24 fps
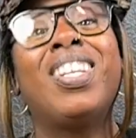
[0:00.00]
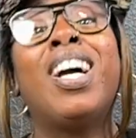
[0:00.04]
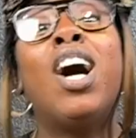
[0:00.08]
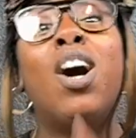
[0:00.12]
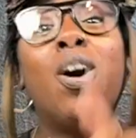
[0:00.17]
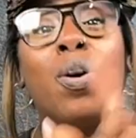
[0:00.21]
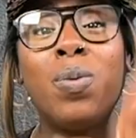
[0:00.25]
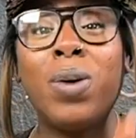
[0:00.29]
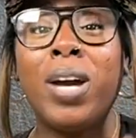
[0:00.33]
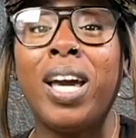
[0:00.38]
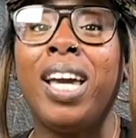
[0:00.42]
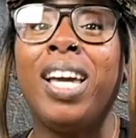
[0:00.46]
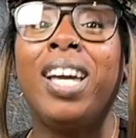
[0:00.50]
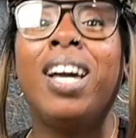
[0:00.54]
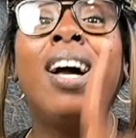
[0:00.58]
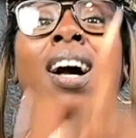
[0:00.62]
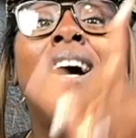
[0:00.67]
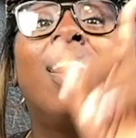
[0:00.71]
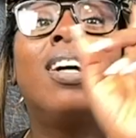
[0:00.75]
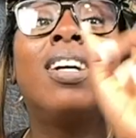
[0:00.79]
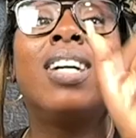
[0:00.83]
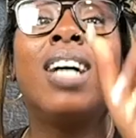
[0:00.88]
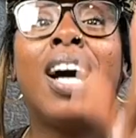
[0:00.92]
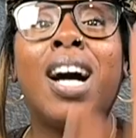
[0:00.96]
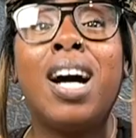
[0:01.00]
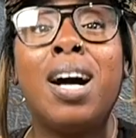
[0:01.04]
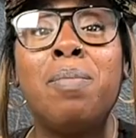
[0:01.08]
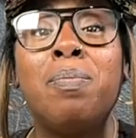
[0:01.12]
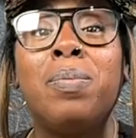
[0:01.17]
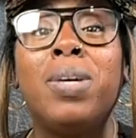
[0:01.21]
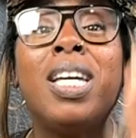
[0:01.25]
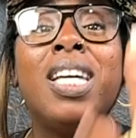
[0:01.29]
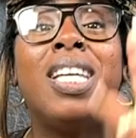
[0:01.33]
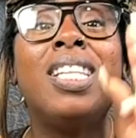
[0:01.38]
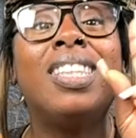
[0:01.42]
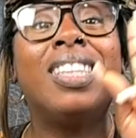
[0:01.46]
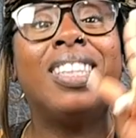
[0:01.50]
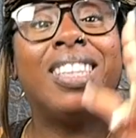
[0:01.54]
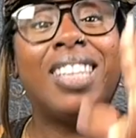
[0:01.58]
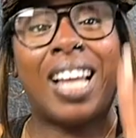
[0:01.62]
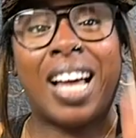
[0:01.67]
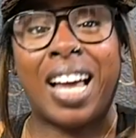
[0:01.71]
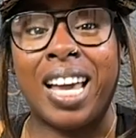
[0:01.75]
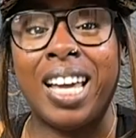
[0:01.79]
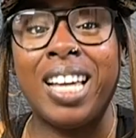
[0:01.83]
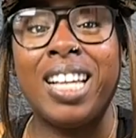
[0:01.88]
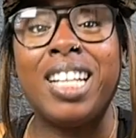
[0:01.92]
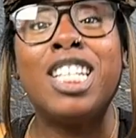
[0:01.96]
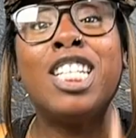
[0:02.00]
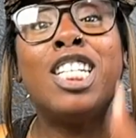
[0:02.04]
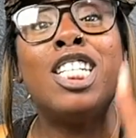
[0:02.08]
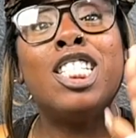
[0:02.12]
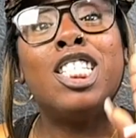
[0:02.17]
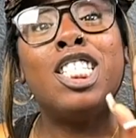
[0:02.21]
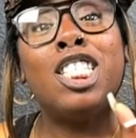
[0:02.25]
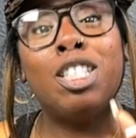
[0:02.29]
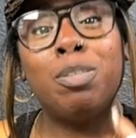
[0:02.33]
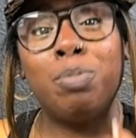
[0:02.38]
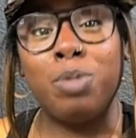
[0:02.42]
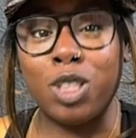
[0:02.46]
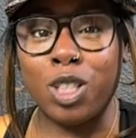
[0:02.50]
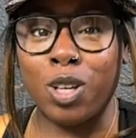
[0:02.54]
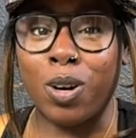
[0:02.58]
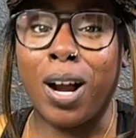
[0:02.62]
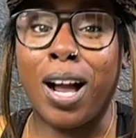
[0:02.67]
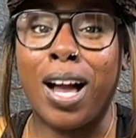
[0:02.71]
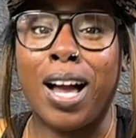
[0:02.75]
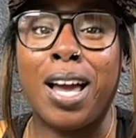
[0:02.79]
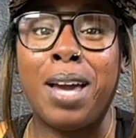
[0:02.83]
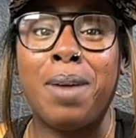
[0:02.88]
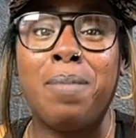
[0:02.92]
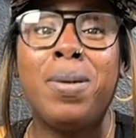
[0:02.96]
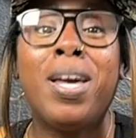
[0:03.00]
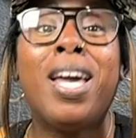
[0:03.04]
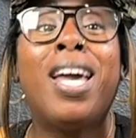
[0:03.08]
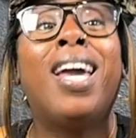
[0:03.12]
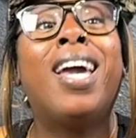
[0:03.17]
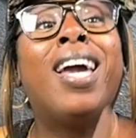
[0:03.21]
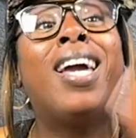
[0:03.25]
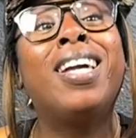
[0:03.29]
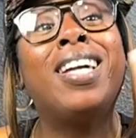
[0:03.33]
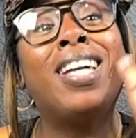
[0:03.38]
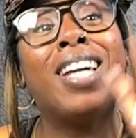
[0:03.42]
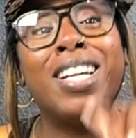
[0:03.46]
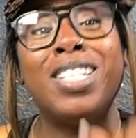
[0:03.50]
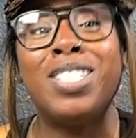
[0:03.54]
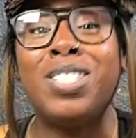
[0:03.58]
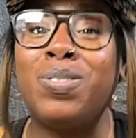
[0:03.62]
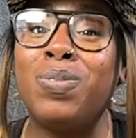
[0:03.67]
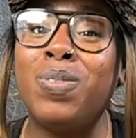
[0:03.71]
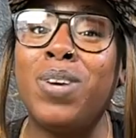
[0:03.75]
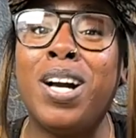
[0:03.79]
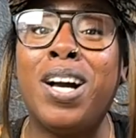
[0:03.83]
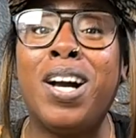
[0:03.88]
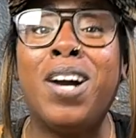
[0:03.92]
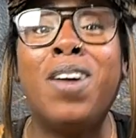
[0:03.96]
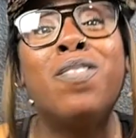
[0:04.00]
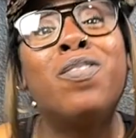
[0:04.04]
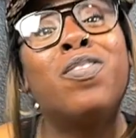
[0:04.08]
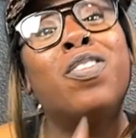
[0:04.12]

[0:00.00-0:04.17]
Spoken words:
Oh, wait, comment, like, subscribe, and guess what?